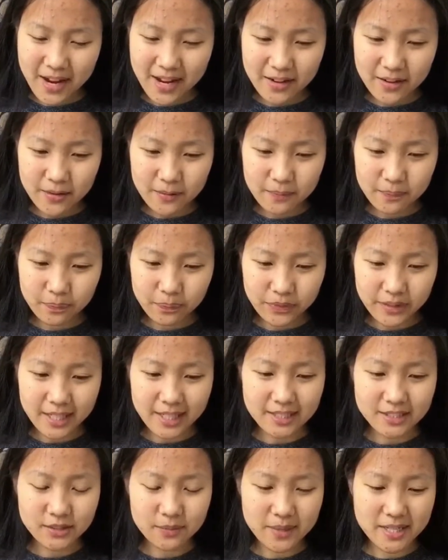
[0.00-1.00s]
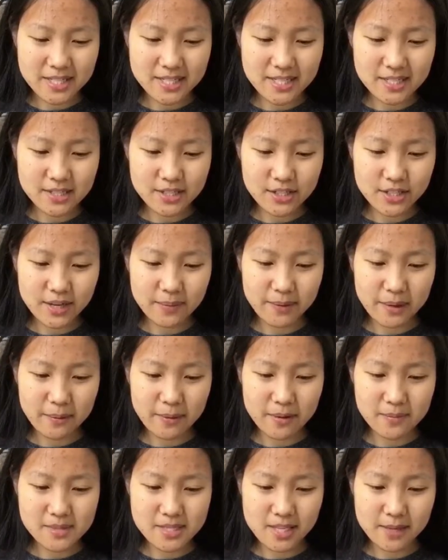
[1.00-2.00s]
wow. Yeah, so my sister and my
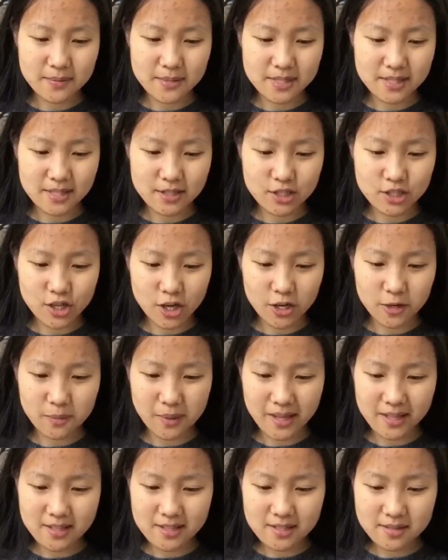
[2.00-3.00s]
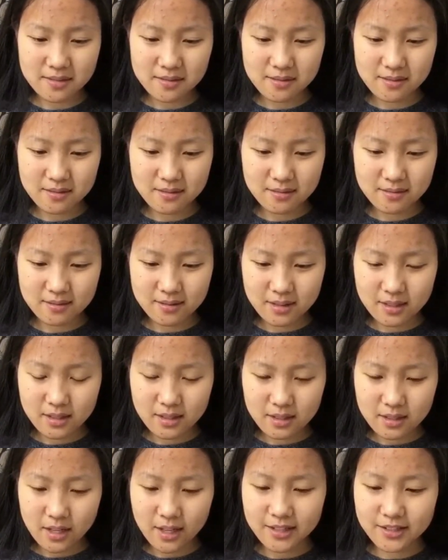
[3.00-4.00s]
mom slept in the shark beds.
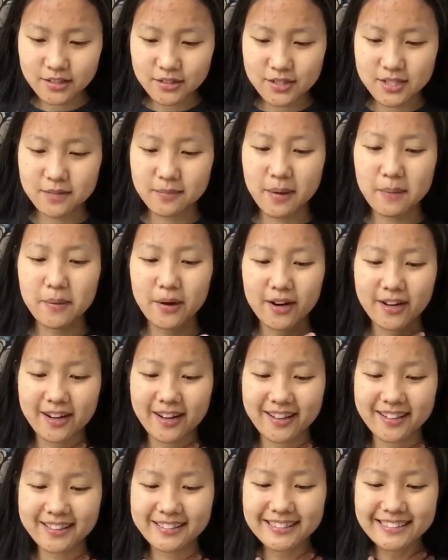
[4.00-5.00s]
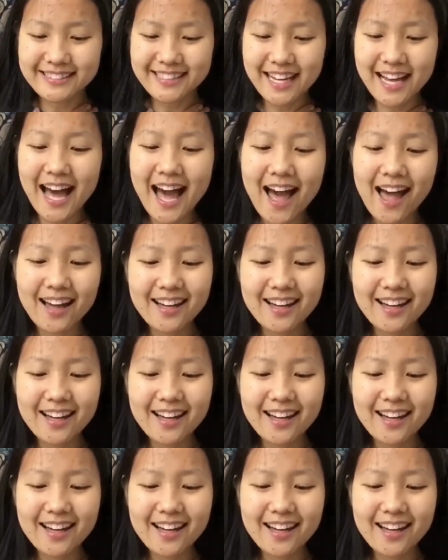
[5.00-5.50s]
Uh, do you see my parka?